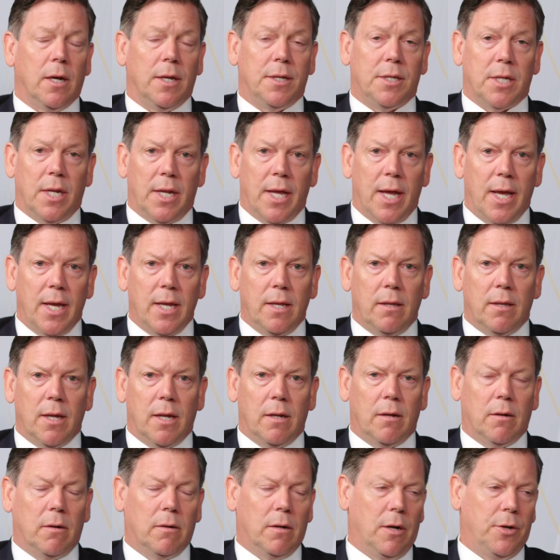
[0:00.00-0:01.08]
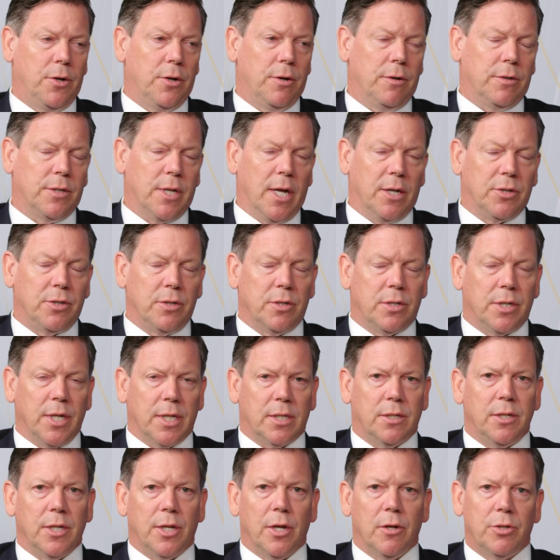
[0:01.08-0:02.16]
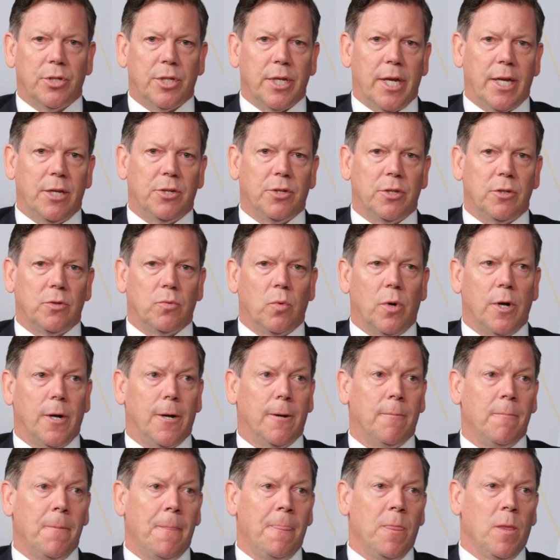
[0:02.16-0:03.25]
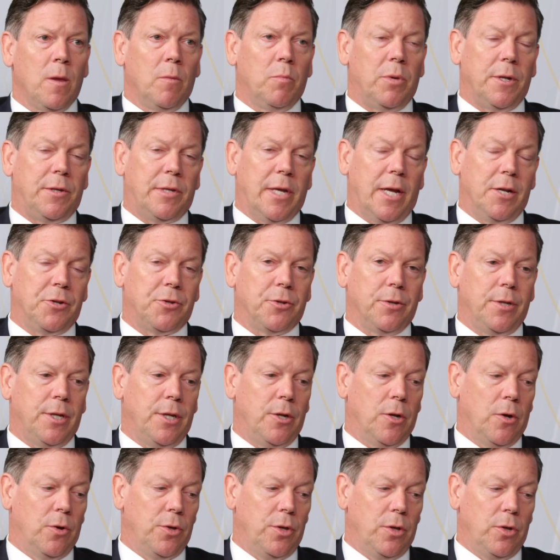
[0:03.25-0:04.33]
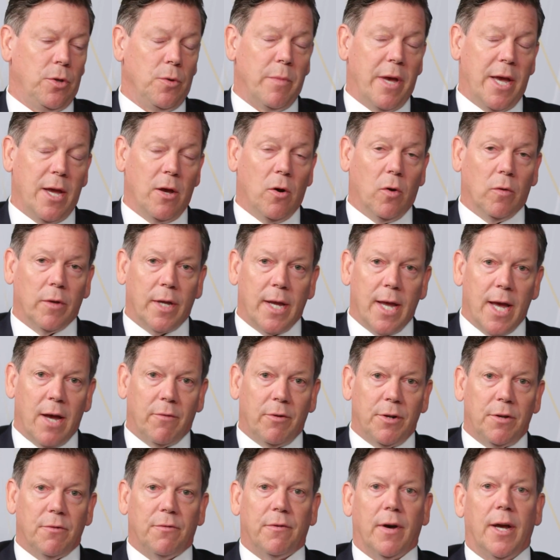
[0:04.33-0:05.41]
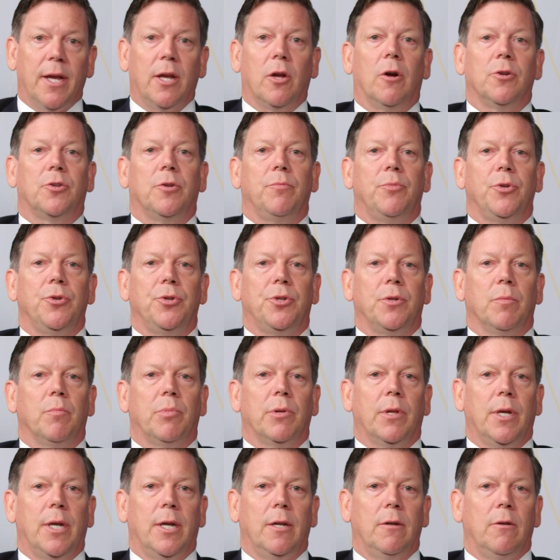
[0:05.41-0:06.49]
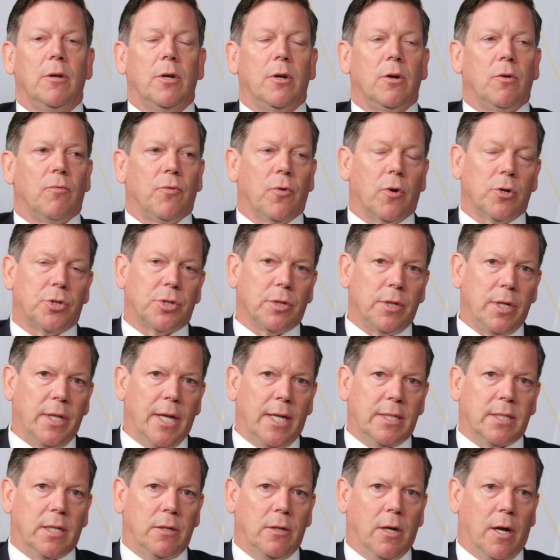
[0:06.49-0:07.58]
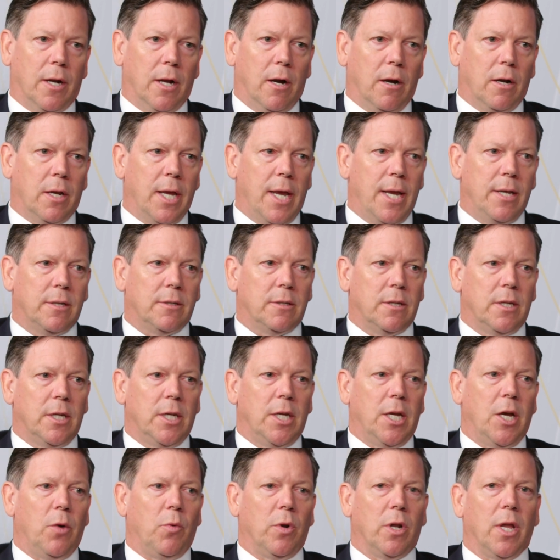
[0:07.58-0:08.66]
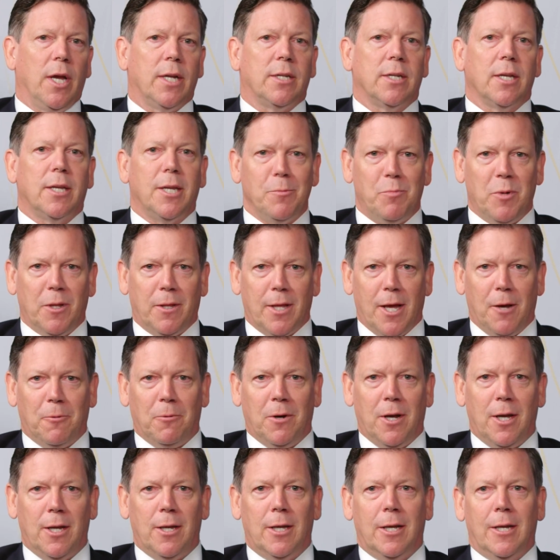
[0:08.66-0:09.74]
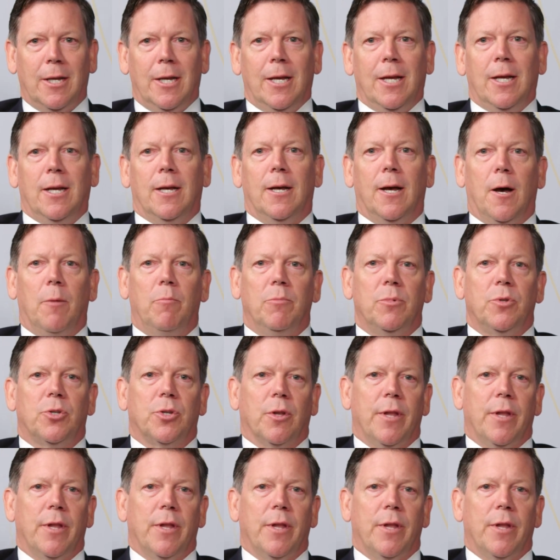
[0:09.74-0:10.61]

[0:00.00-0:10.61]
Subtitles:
today, that are under Section 6 negotiations, where potentially, you know, you may only have a defined contribution plan. Fortunately, that's not our case, and we'd like to keep it that way. So